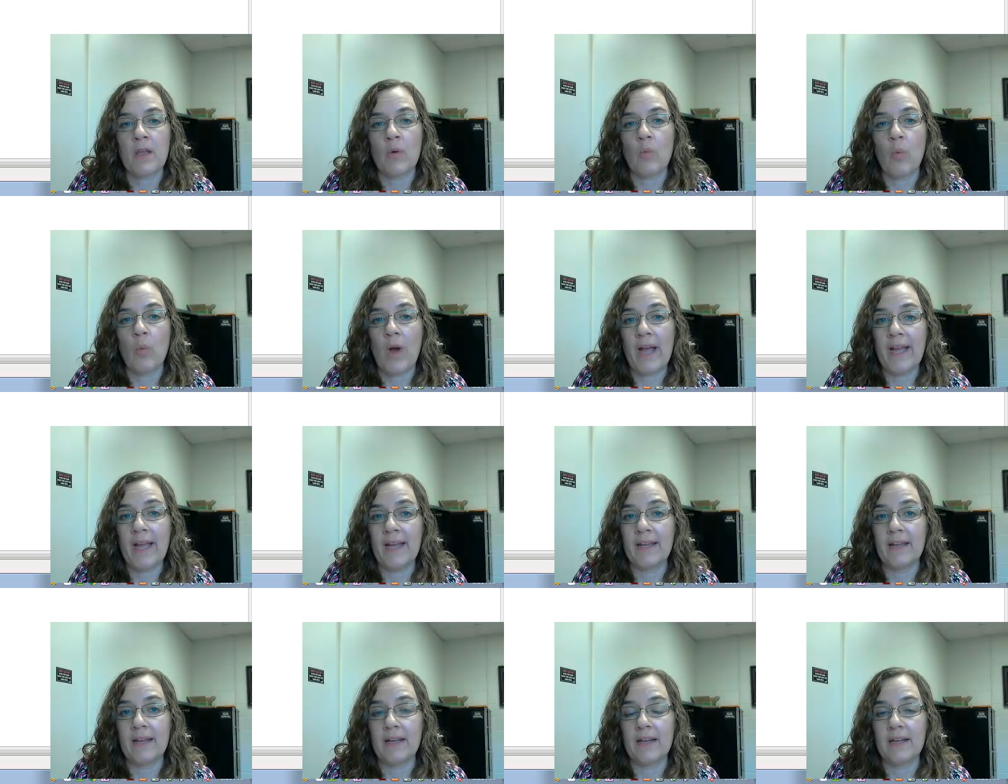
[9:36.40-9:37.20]

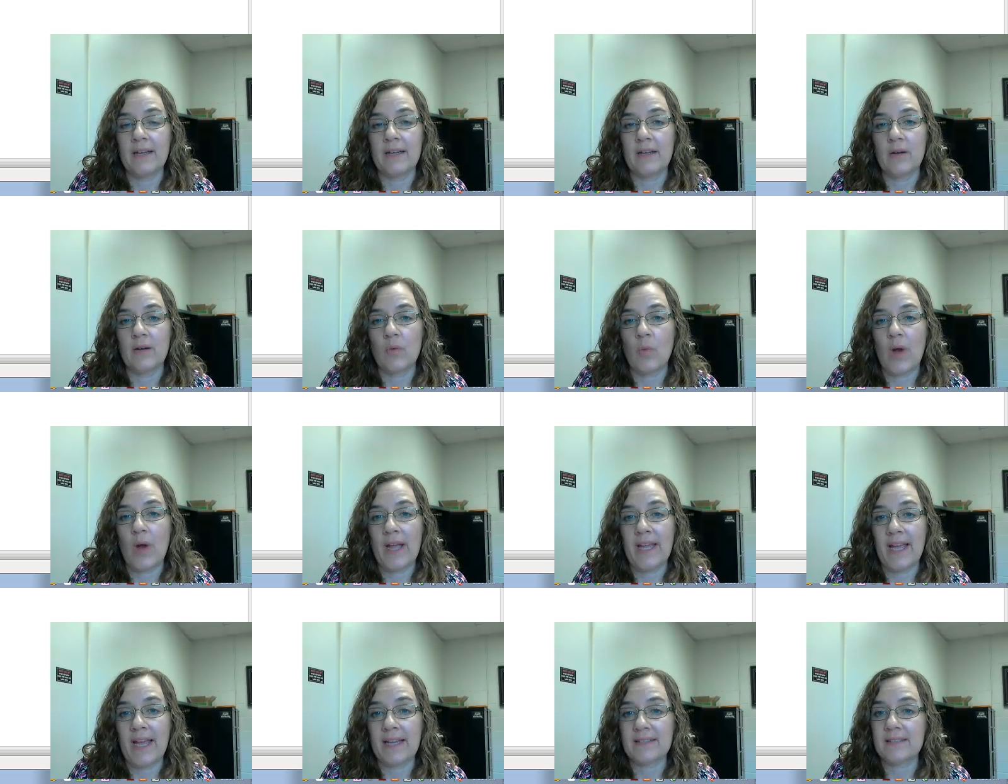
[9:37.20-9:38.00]
y,
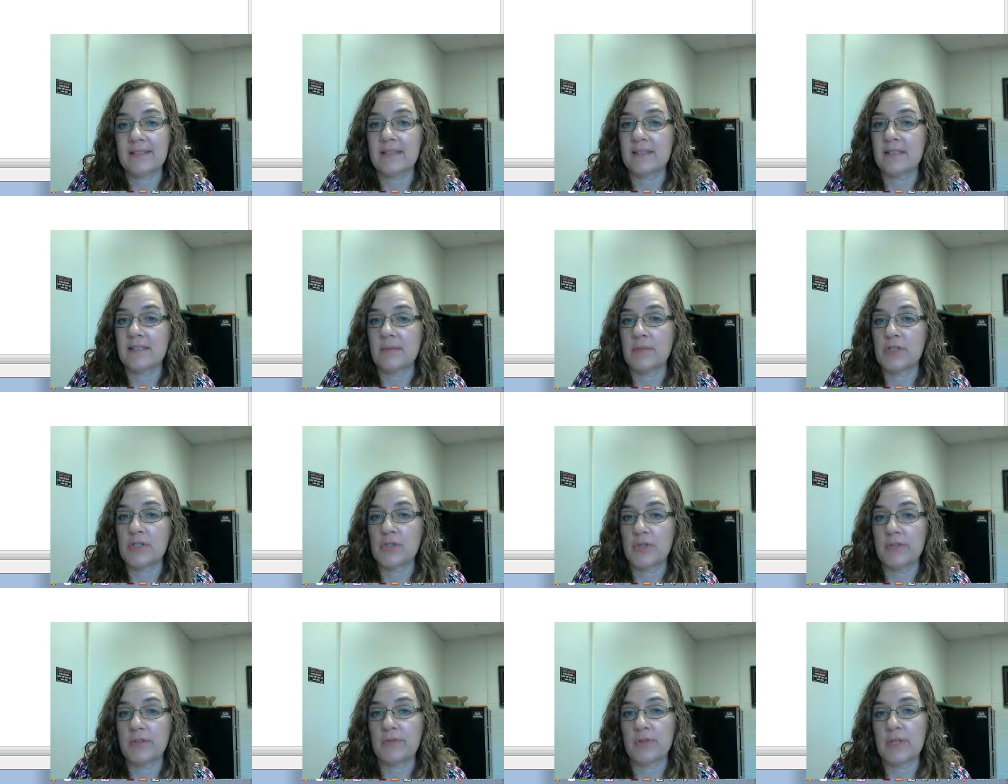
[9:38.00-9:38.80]
y-axis
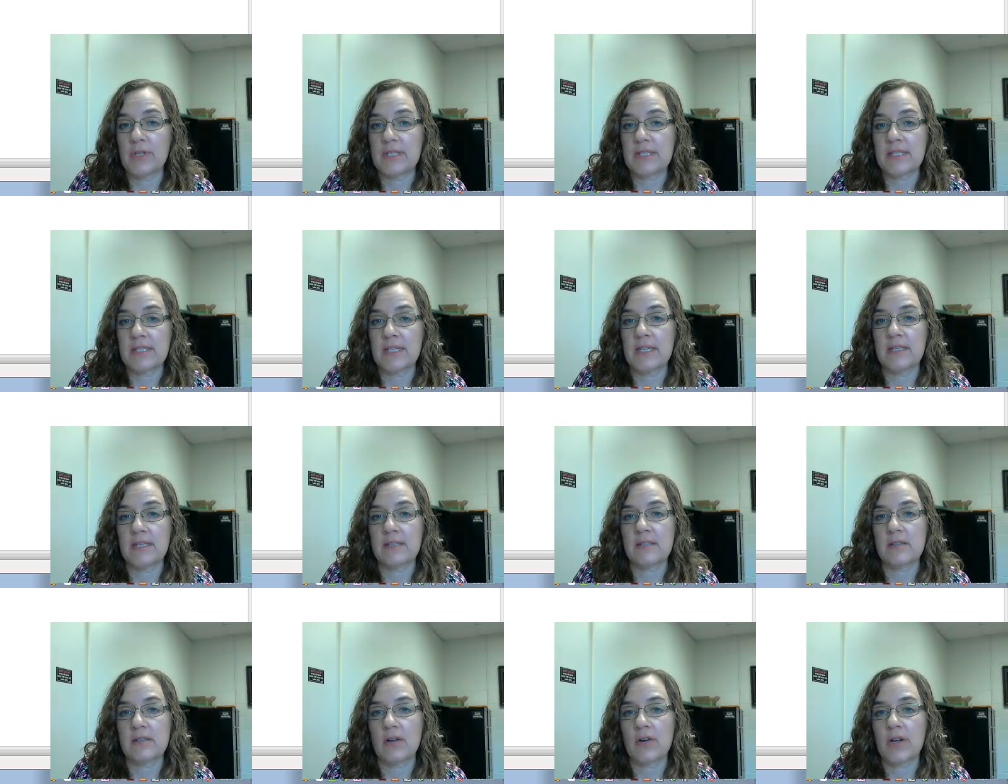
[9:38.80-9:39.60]
symmetry, for
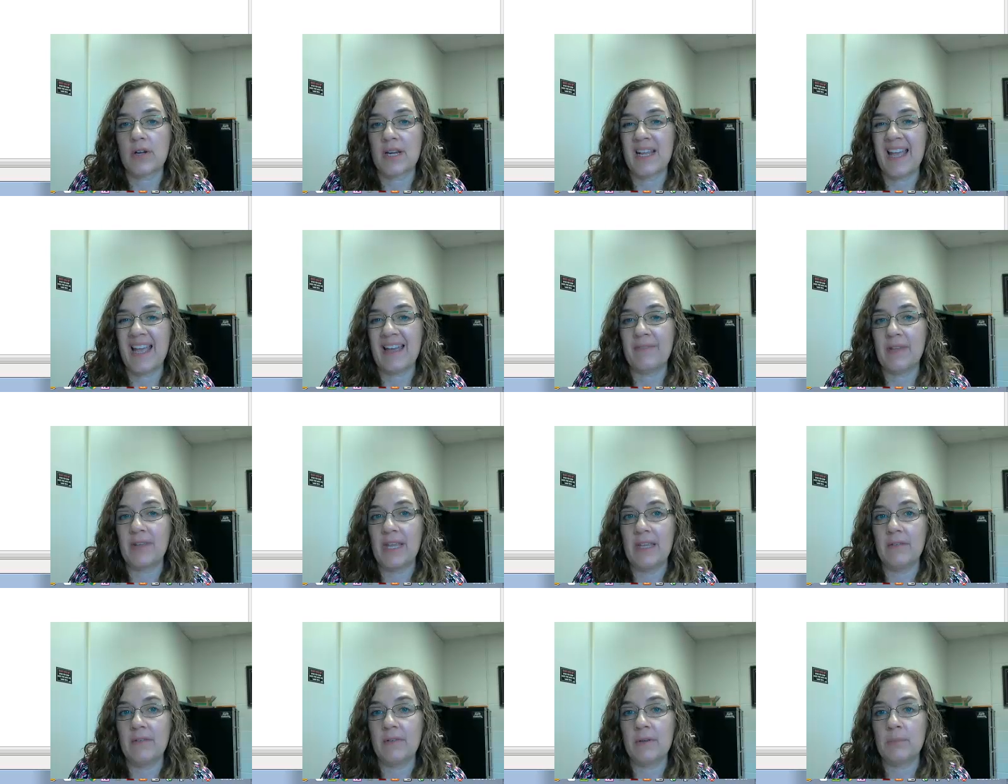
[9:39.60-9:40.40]
instance, are going to have
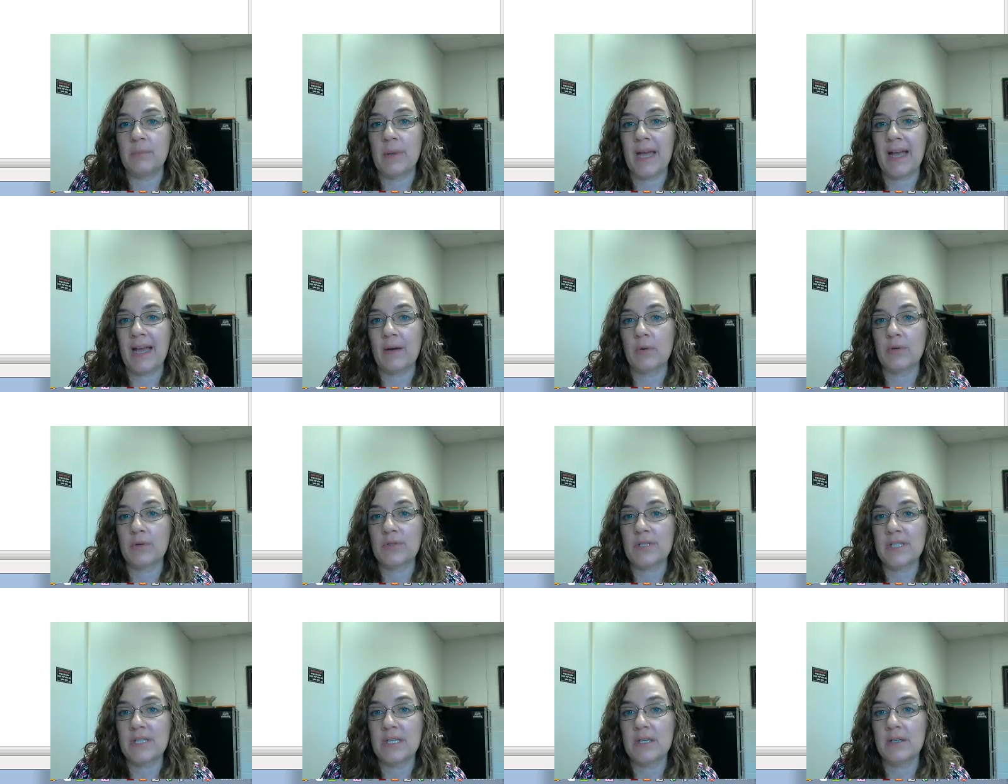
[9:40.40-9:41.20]
even
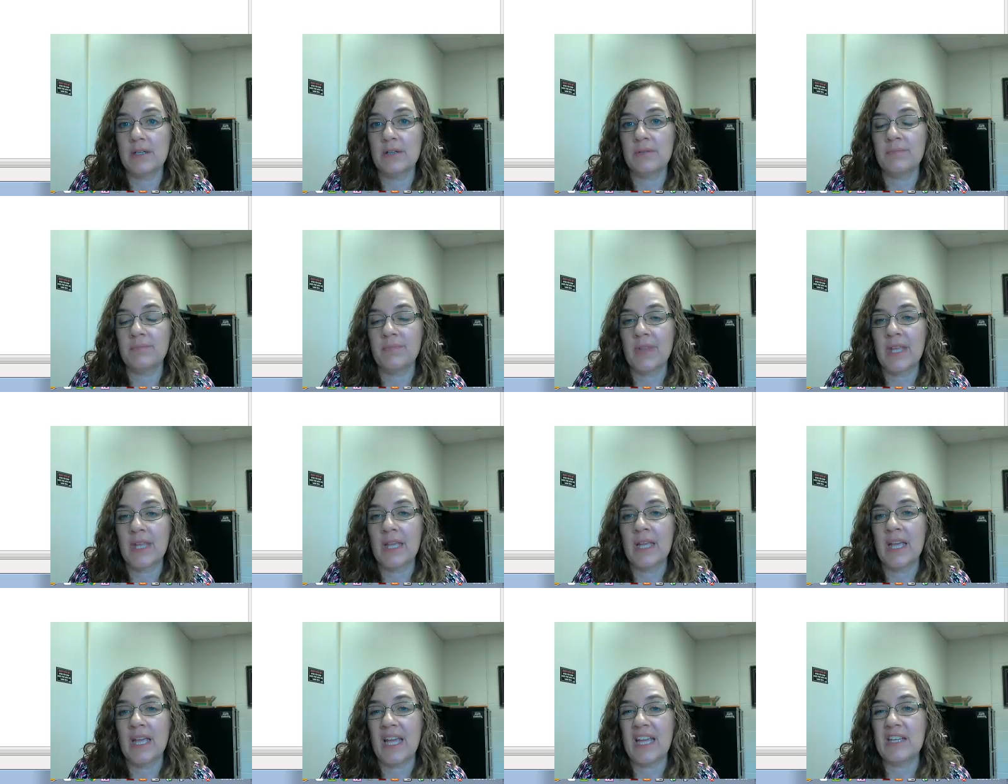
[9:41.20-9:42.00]
powers here
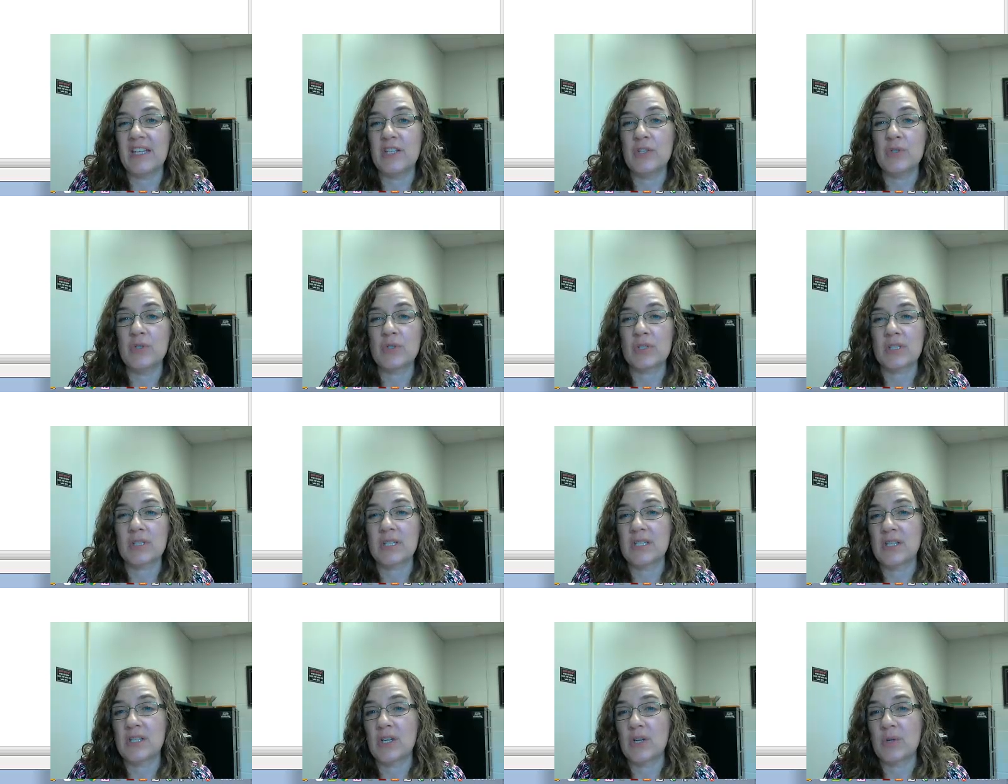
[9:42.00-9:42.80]
and
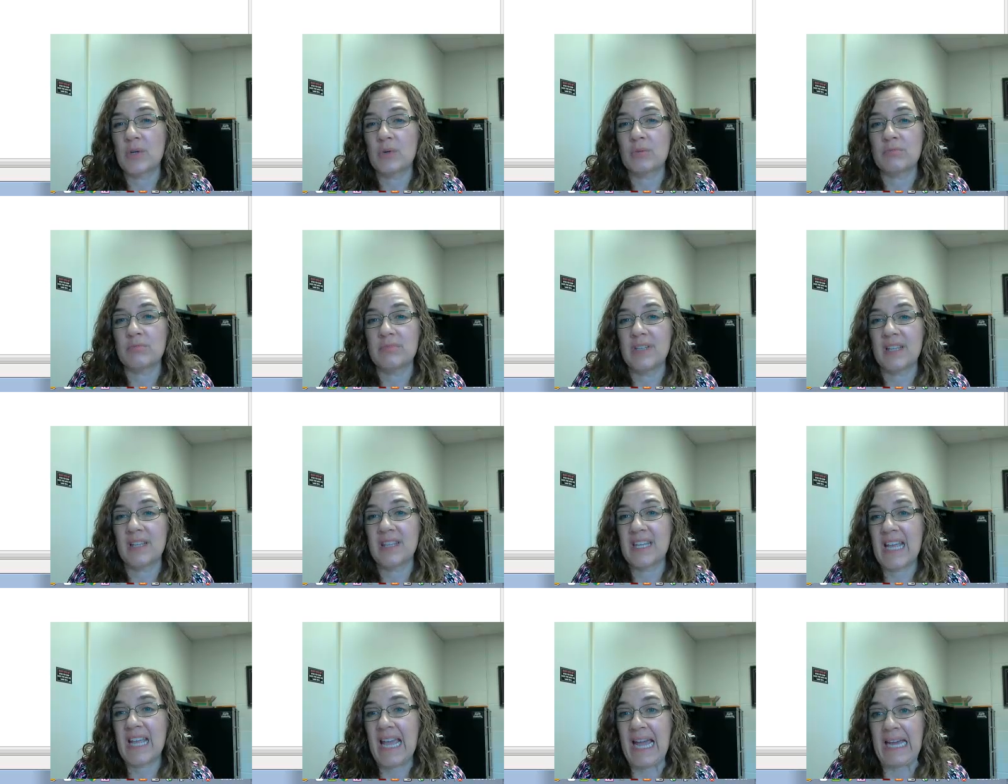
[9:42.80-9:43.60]
usually no
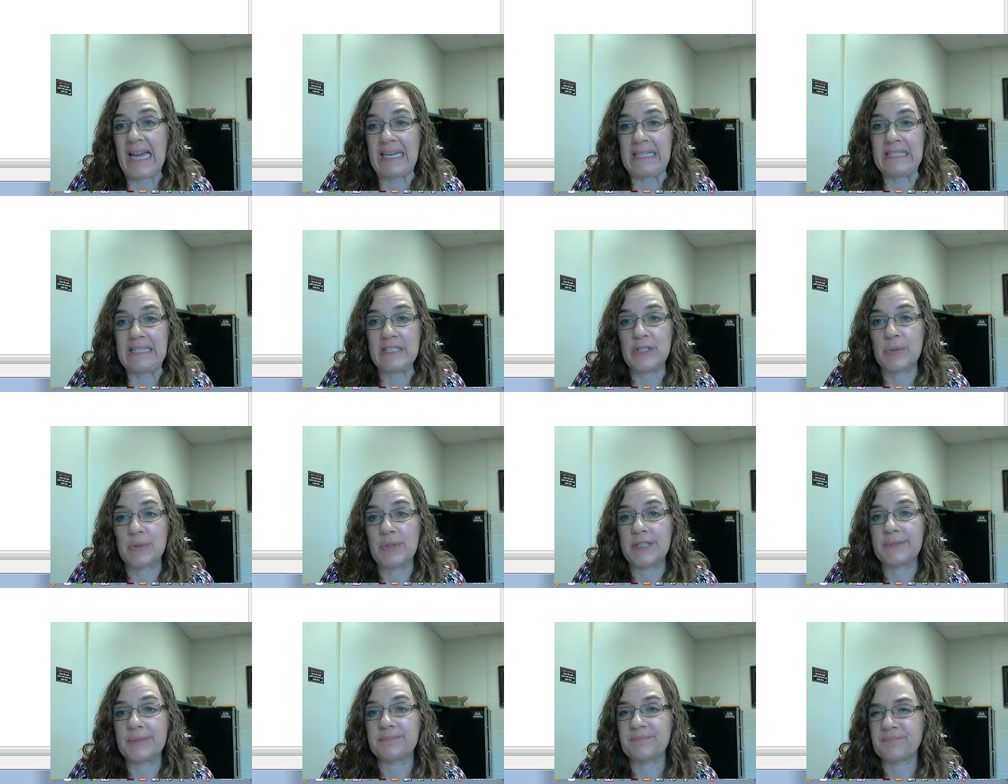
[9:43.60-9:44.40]
nothing added to
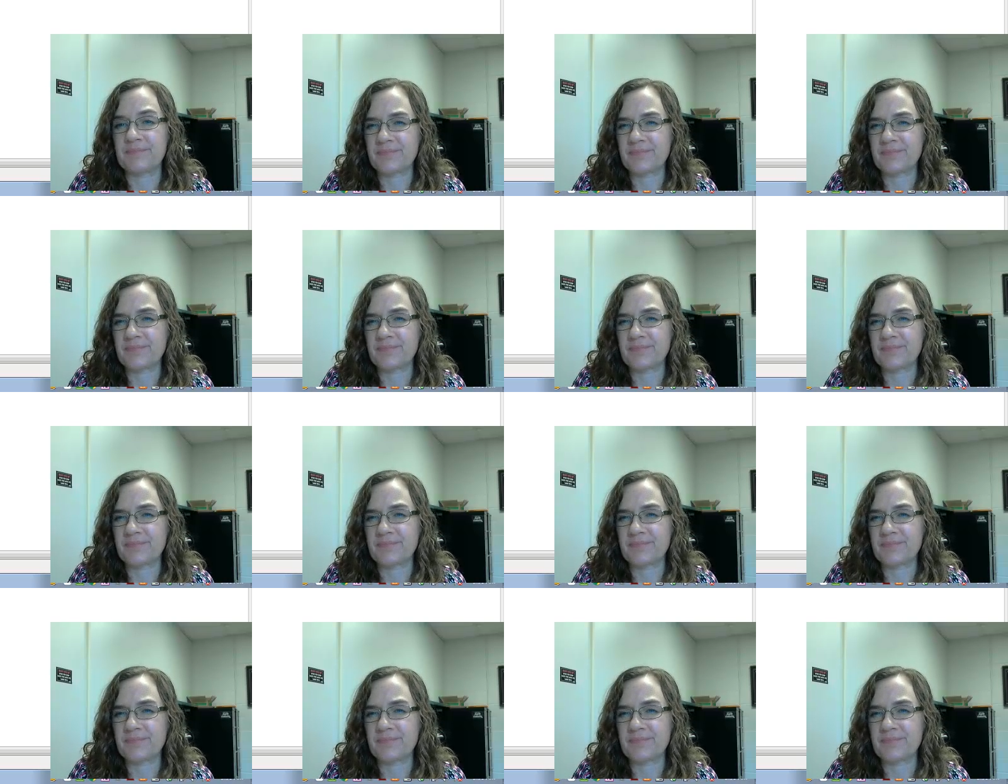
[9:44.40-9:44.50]
it.